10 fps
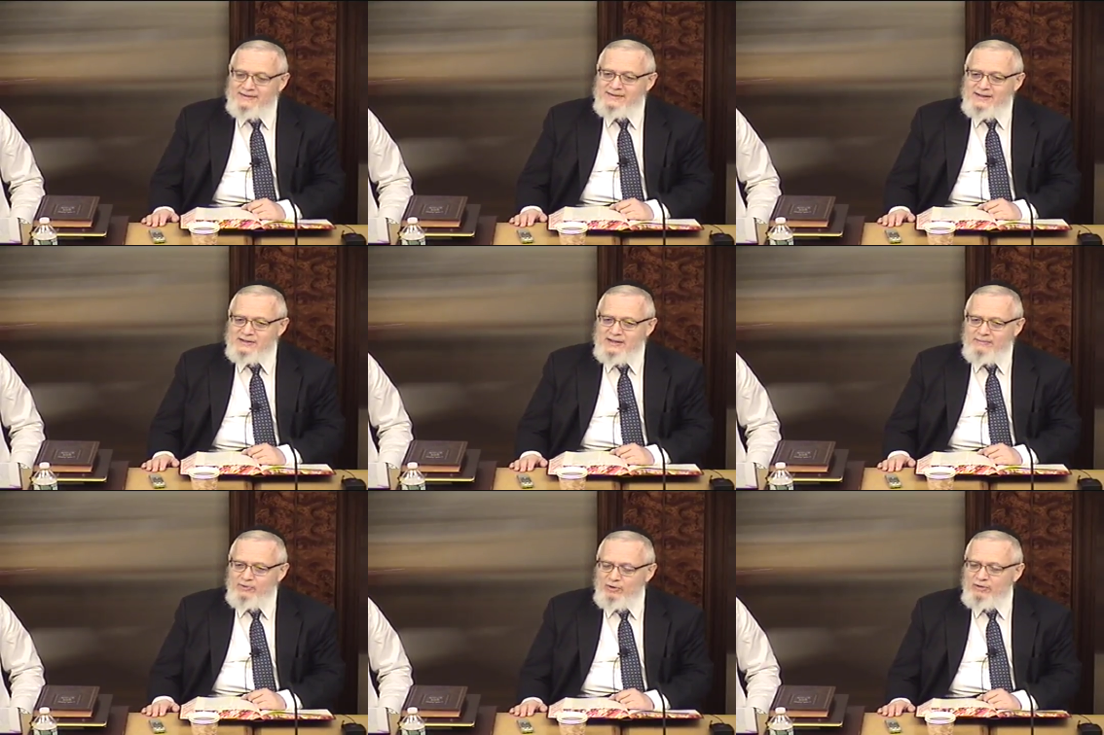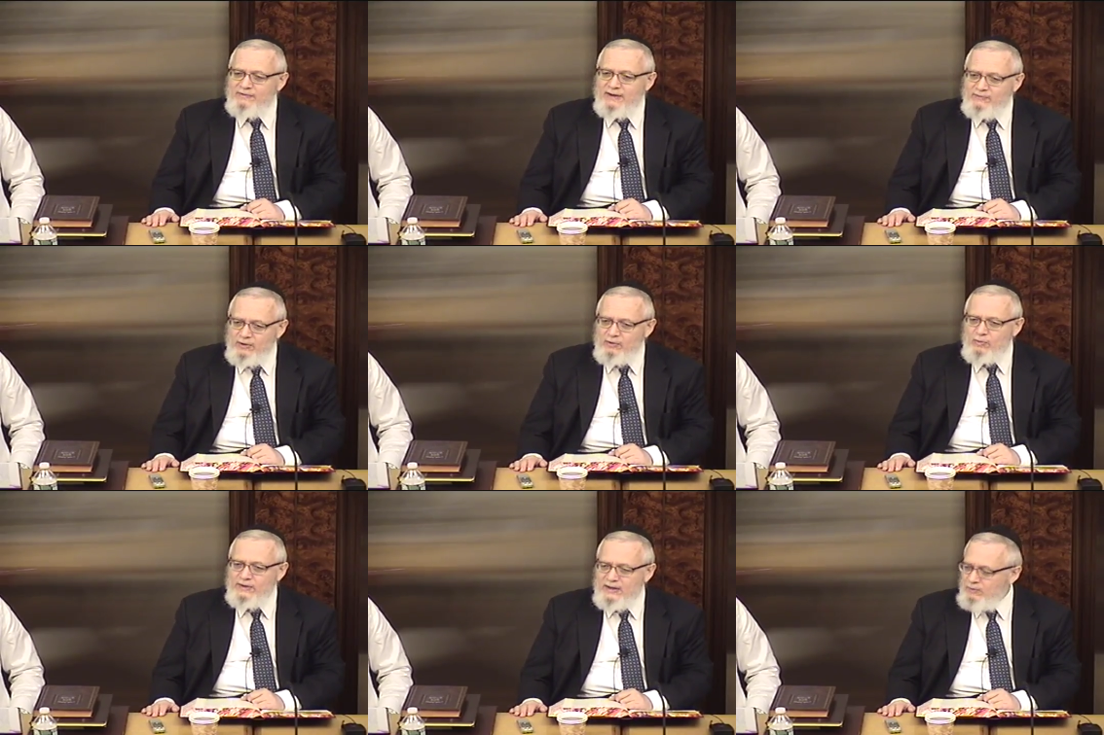It says that Nadav
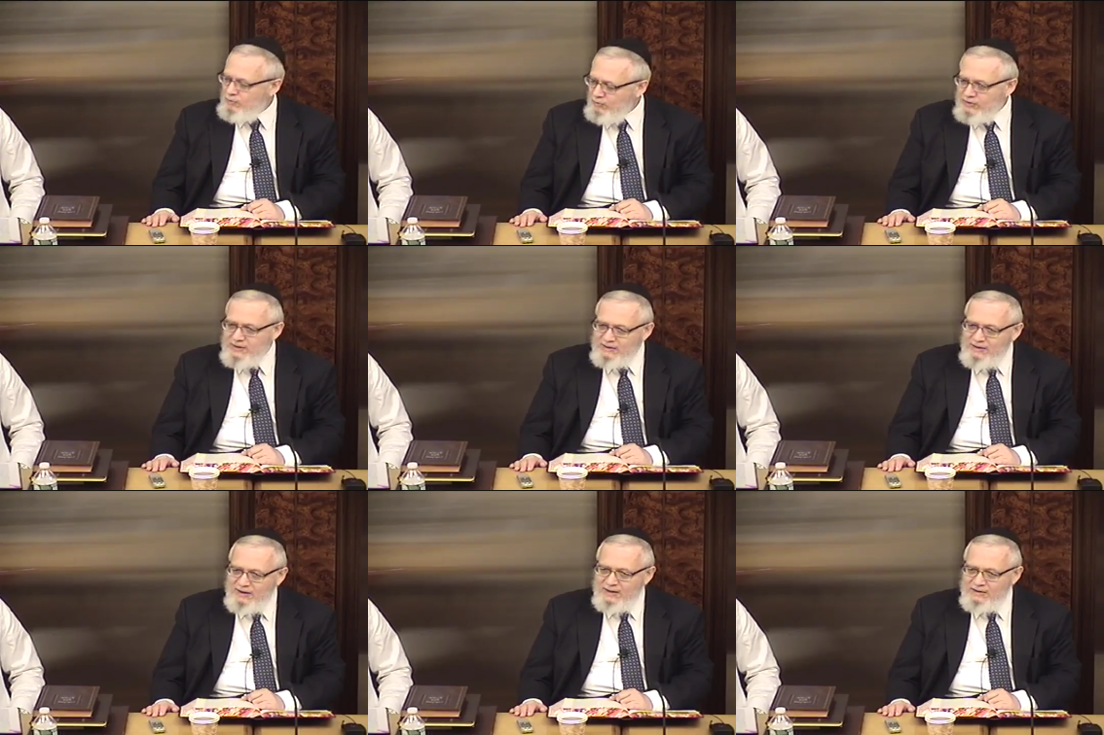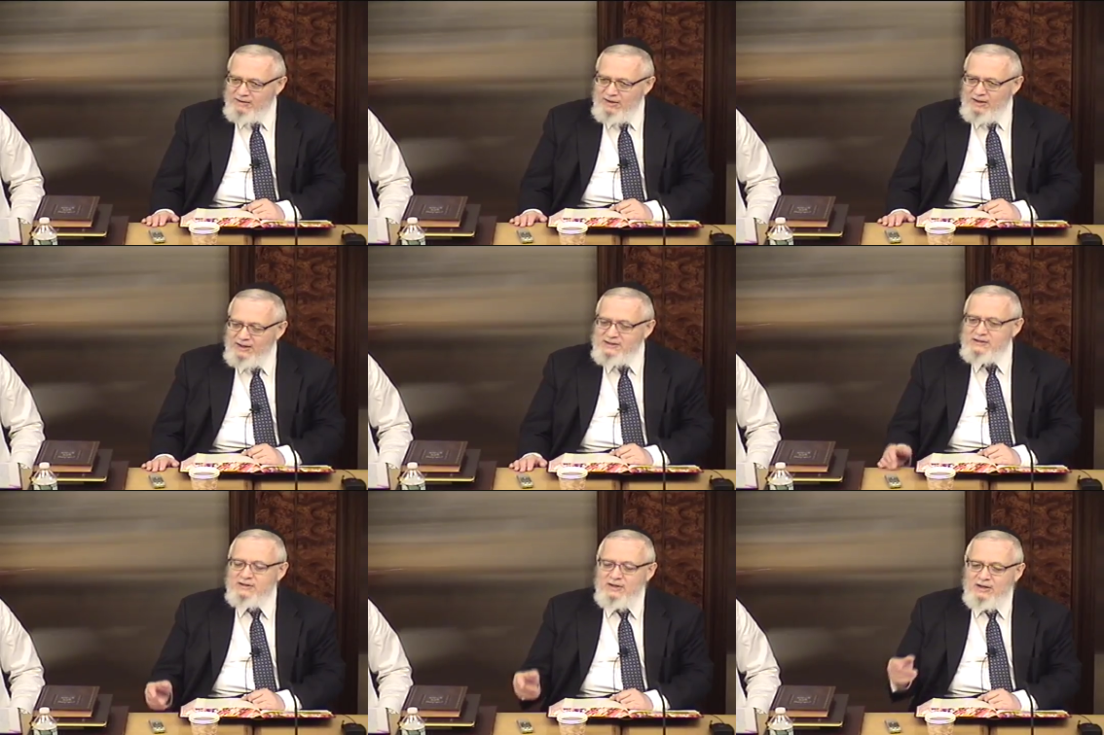Avihu, when they when they died,
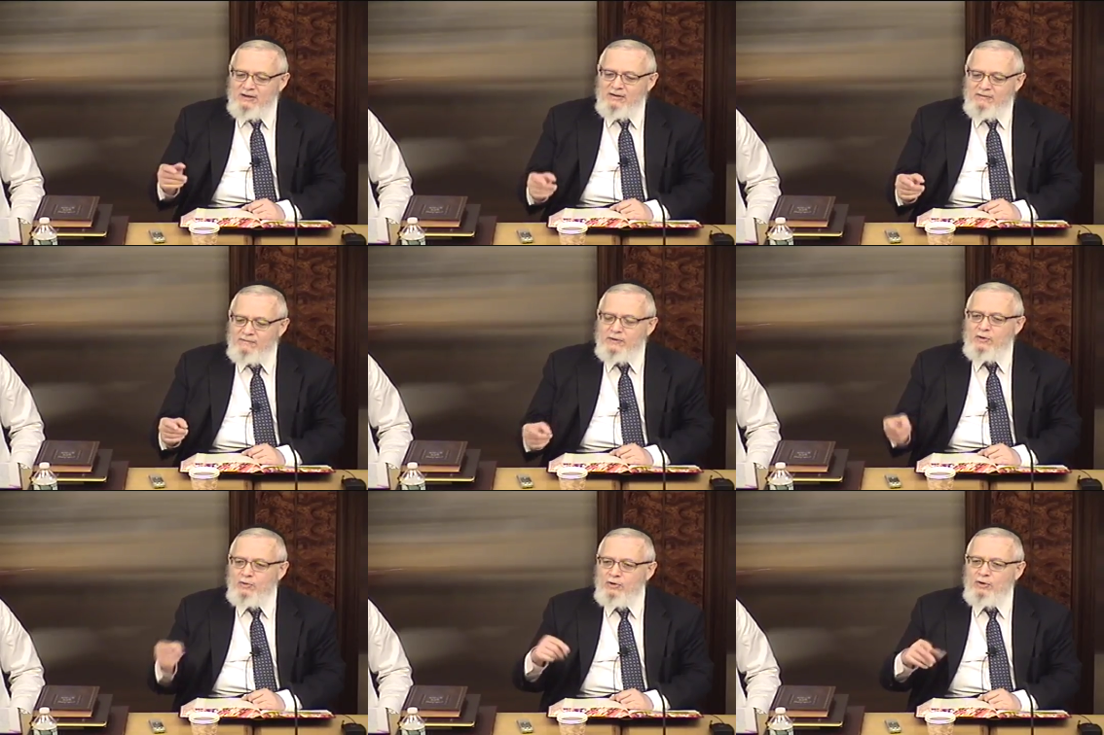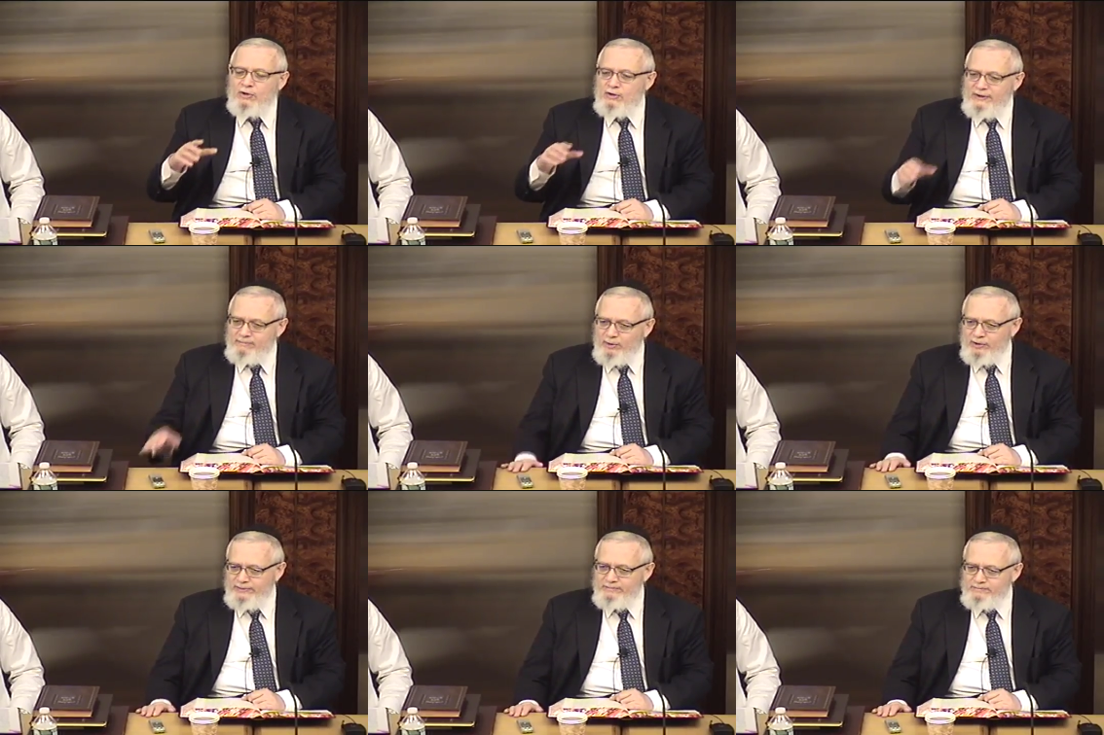it says, V'lo hoyul hem
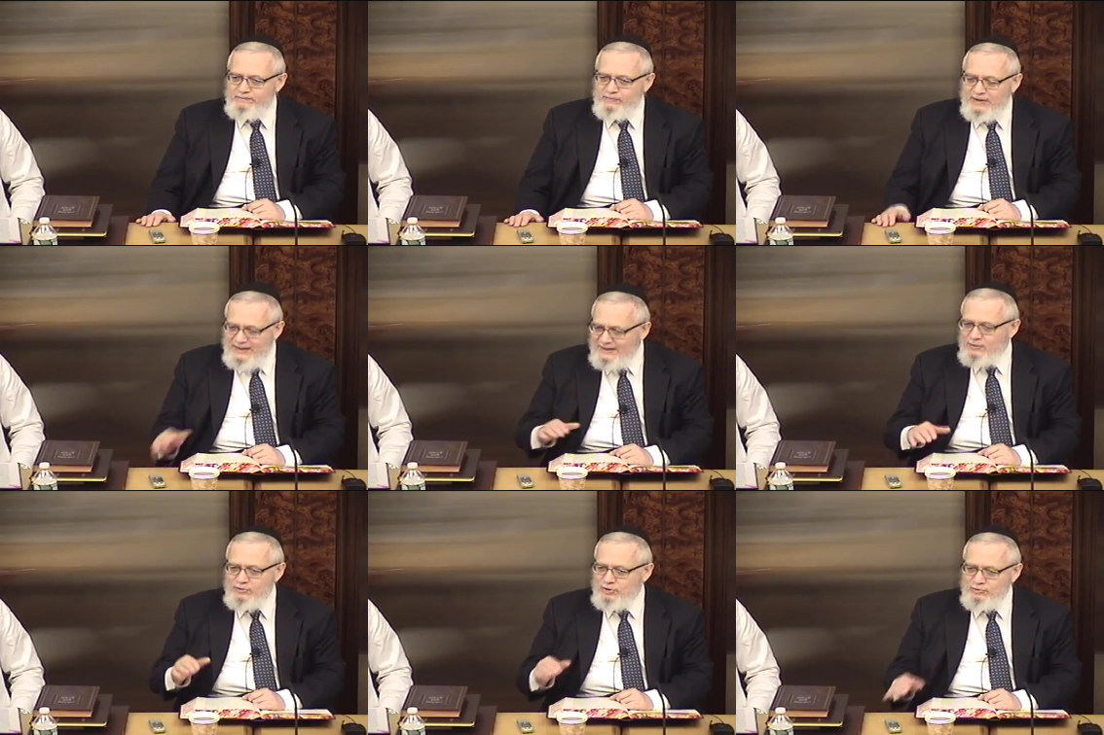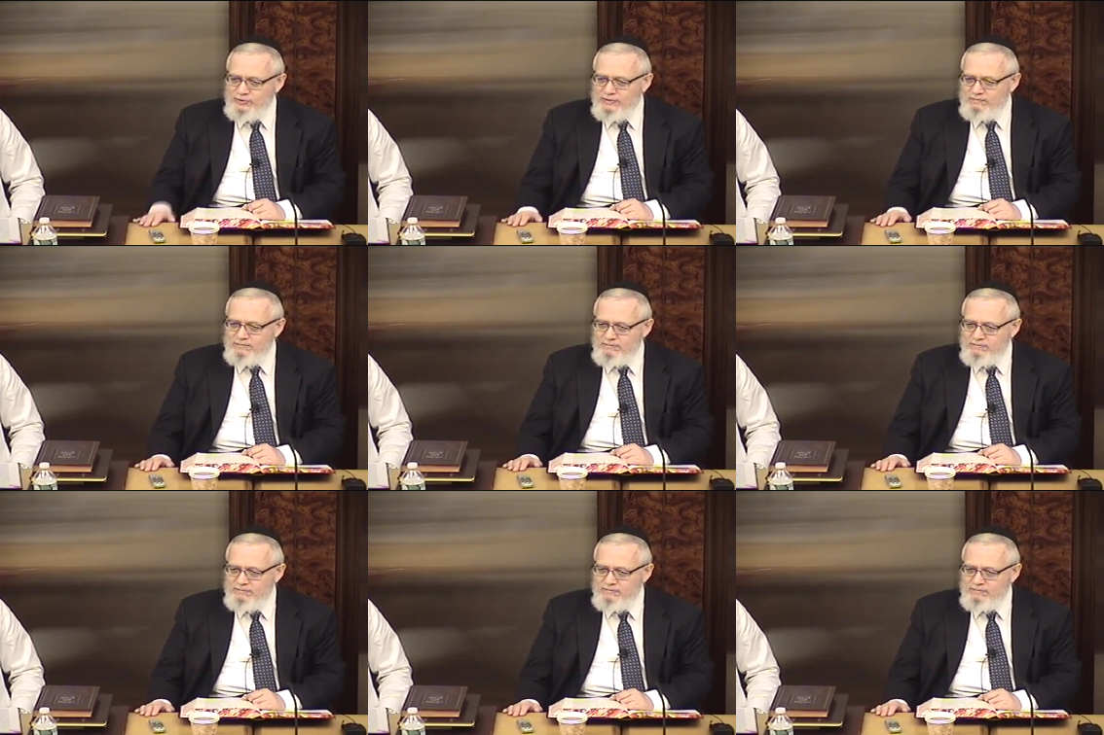And they had no children.